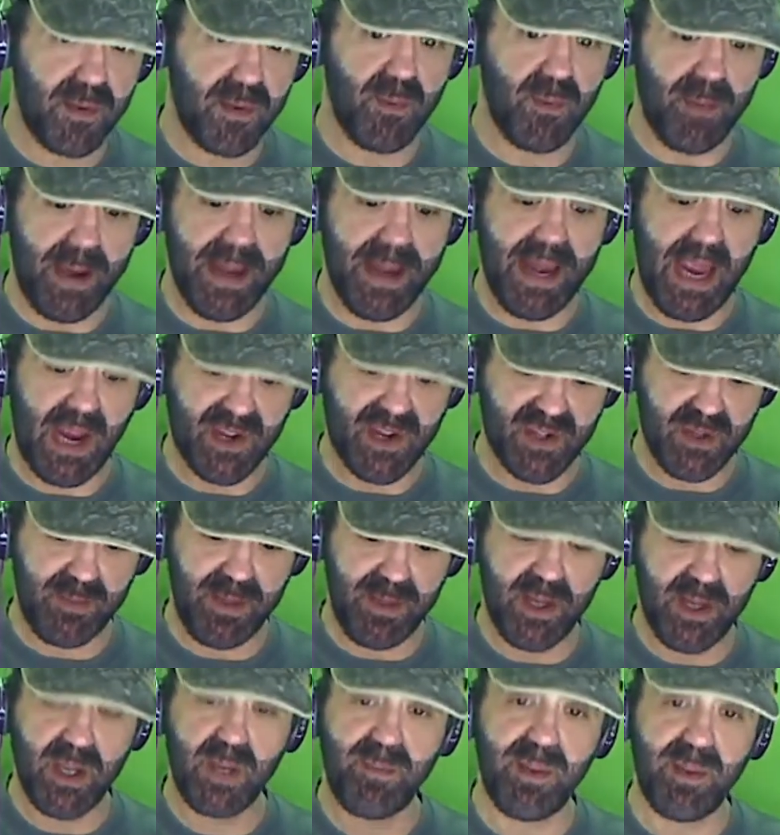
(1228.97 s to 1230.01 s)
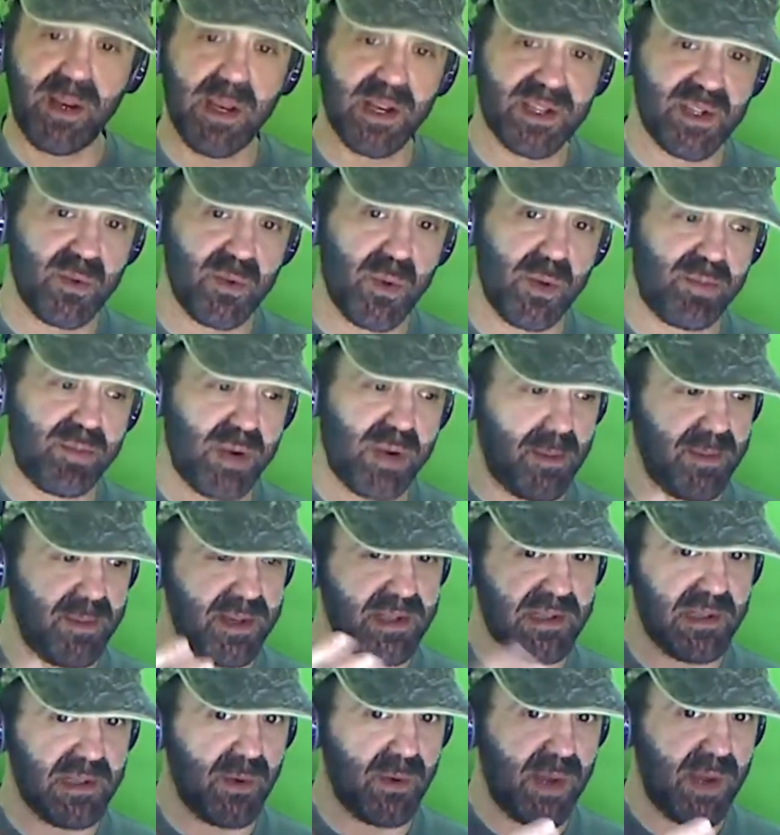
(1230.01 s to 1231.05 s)
might actually be good because it would probably
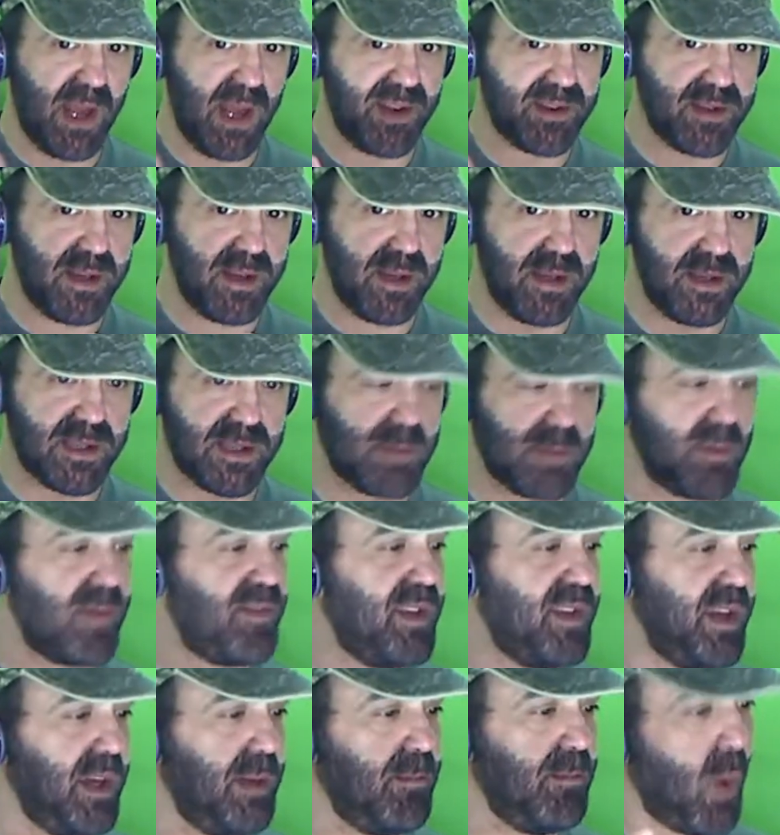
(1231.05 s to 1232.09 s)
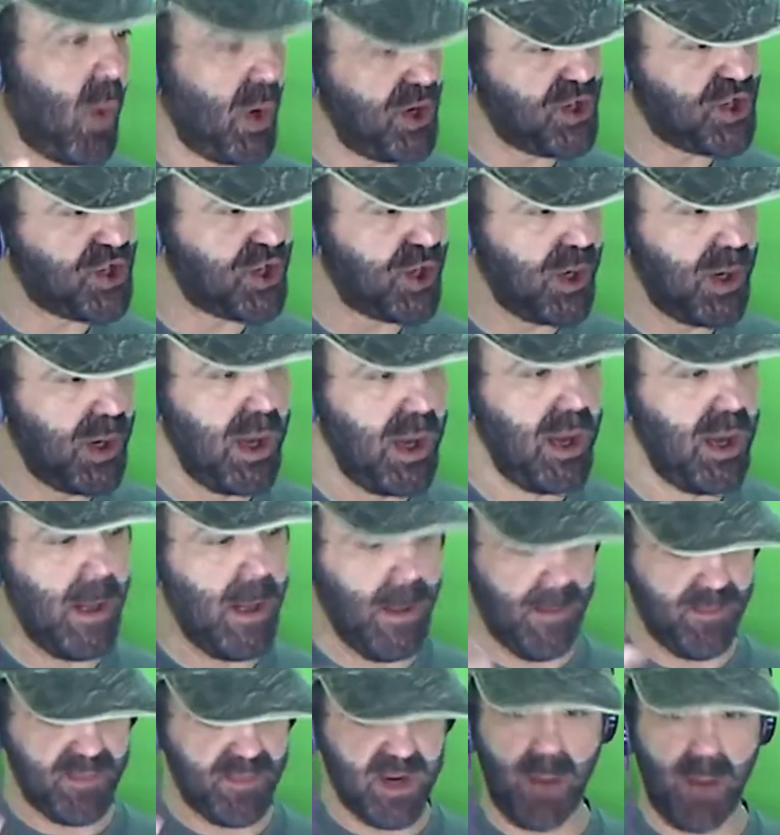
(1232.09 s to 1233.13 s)
slow down some of the moisture
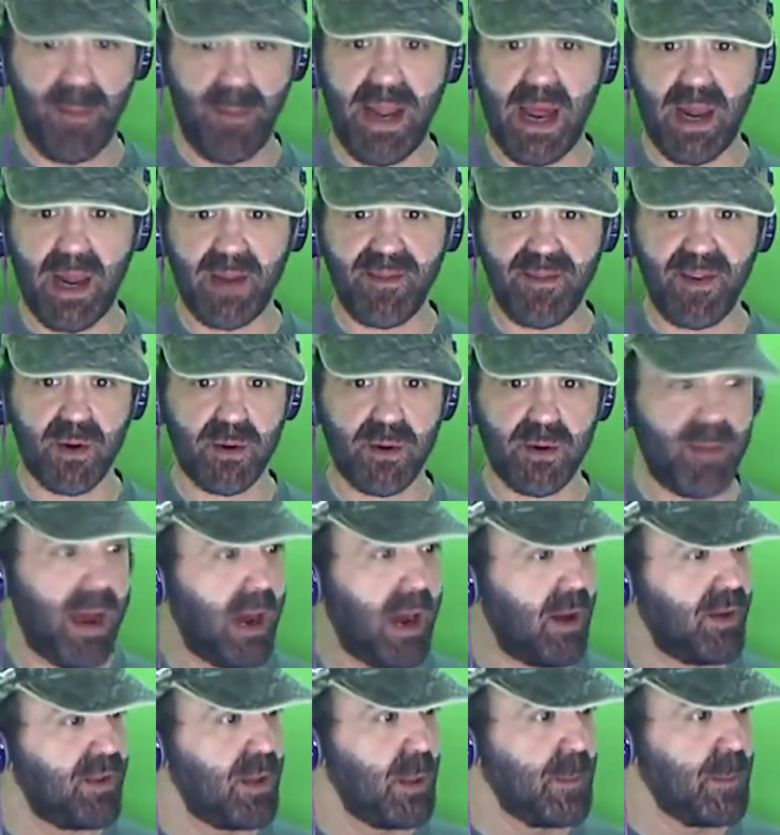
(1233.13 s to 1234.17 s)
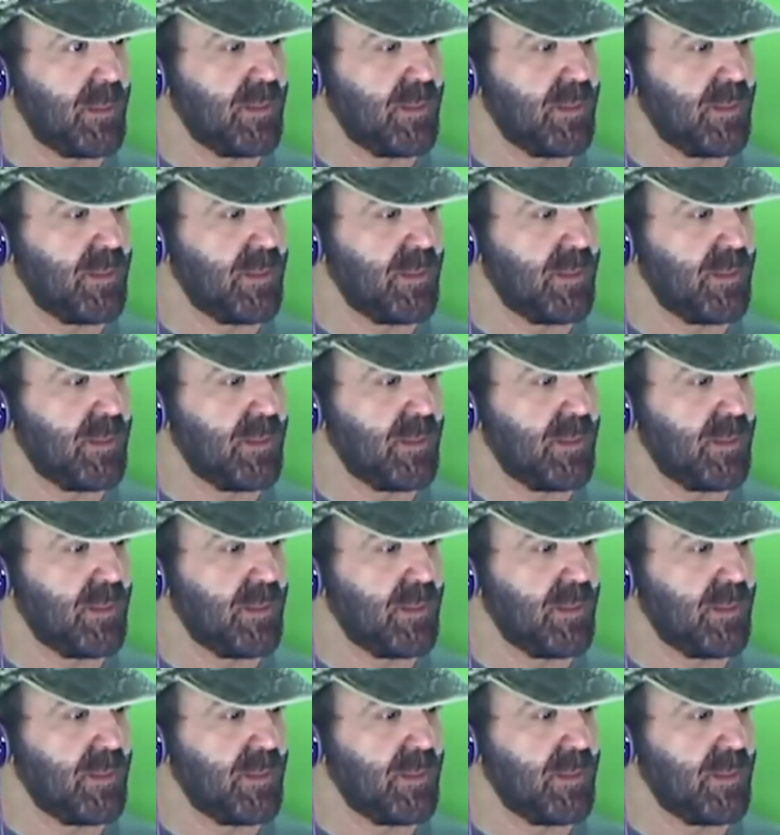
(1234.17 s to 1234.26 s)
coming out of your mouth.